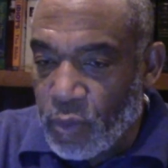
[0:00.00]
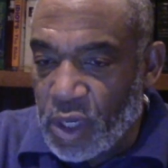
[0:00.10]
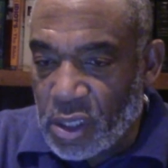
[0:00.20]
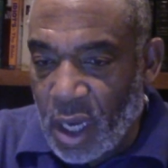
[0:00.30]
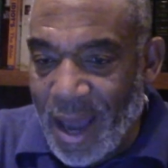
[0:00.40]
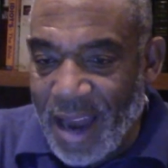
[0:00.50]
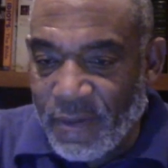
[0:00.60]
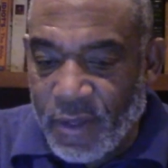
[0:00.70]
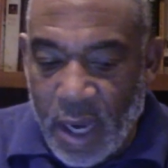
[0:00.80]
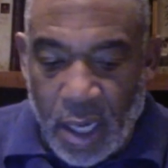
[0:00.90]
Just a lot
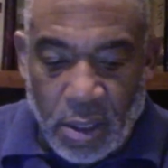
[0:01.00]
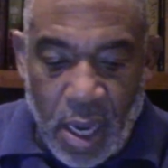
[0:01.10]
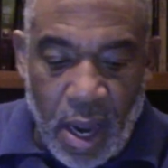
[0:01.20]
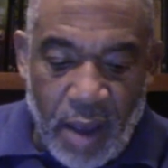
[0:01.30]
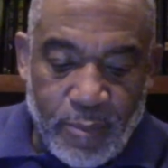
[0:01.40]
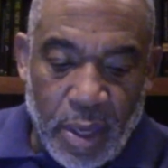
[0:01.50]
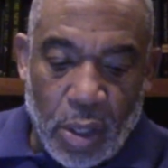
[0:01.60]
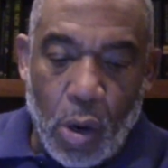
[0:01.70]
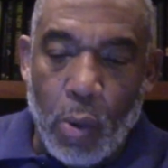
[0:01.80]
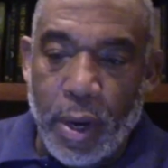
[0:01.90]
of things that have
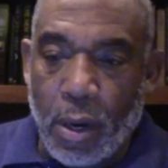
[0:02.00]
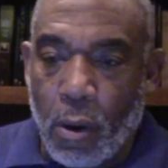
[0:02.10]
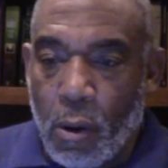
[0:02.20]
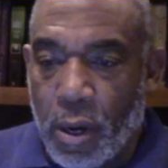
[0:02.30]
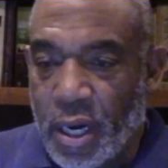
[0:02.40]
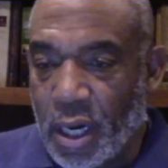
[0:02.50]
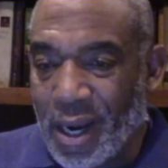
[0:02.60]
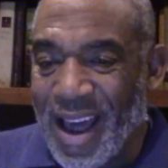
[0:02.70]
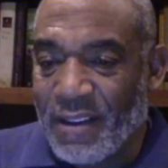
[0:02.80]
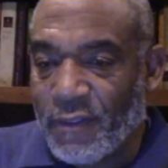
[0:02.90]
been going on and a
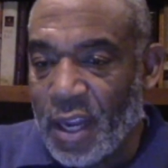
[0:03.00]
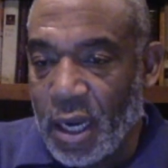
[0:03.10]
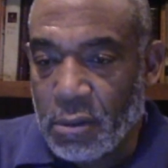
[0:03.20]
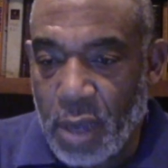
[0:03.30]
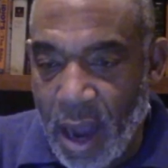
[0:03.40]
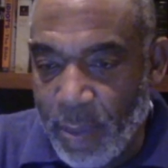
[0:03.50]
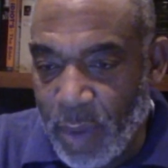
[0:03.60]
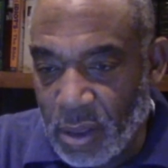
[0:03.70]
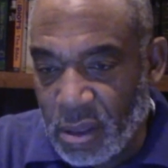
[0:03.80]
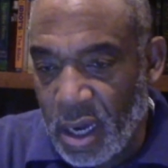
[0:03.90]
lot of things that I've
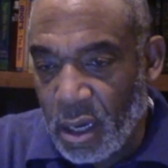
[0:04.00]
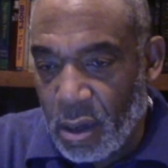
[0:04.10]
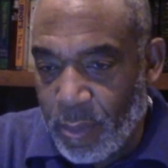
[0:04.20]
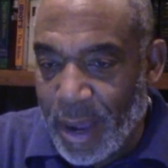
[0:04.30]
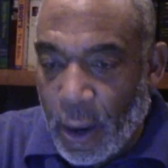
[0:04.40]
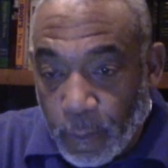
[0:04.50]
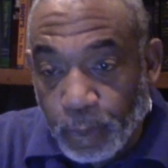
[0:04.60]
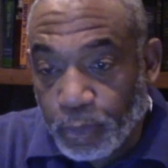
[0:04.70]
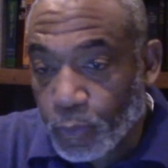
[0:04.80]
been thinking about.